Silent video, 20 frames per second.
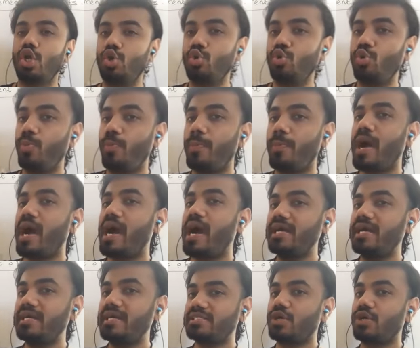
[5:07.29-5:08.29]
two
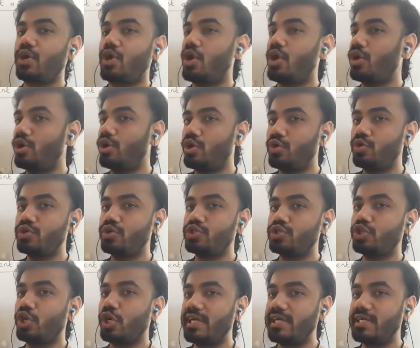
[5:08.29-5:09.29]
parts or two
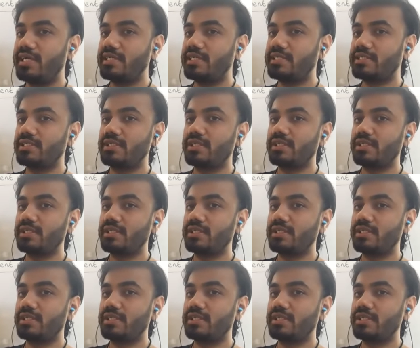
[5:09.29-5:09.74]
joints.